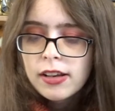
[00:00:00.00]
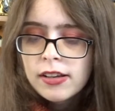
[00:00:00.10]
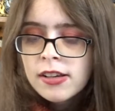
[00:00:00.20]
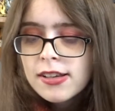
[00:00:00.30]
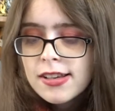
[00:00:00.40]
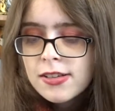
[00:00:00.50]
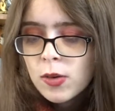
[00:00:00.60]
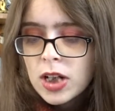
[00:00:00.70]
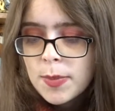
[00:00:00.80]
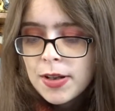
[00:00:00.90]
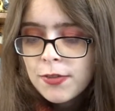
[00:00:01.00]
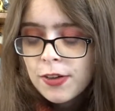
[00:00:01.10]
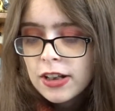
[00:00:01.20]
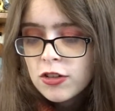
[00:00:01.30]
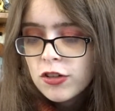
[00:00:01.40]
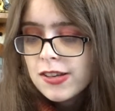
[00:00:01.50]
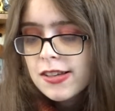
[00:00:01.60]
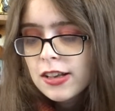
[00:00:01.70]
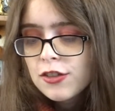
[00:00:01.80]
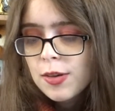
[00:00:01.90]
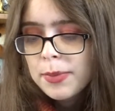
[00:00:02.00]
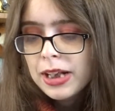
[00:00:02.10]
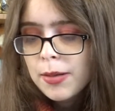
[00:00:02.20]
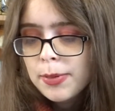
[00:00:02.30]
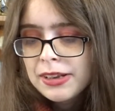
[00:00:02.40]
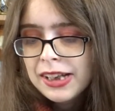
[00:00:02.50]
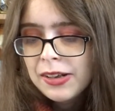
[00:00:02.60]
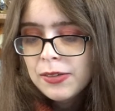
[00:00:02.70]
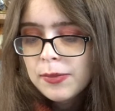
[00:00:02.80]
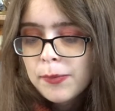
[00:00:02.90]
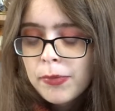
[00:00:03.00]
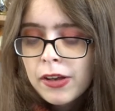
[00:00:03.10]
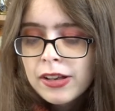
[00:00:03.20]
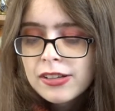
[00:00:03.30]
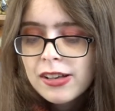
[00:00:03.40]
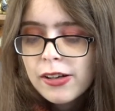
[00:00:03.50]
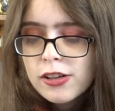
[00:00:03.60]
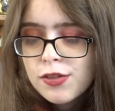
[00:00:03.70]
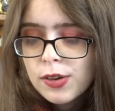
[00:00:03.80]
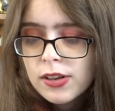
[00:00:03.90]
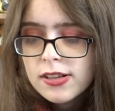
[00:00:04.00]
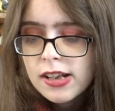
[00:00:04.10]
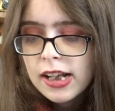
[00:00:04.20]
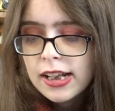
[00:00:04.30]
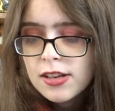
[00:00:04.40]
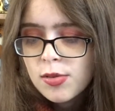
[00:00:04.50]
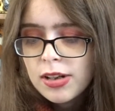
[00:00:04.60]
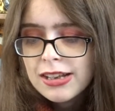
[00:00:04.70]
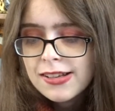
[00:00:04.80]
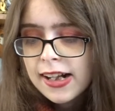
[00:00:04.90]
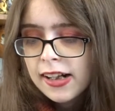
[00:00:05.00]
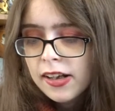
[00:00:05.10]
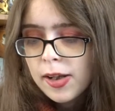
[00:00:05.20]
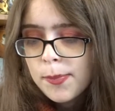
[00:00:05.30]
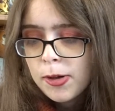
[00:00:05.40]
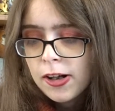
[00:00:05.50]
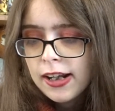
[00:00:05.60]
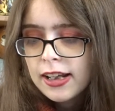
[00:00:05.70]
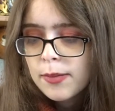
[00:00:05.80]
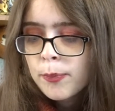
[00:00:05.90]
"This is going to be fun," she said, jumping up and down. Tears filled his eyes while he silently prayed.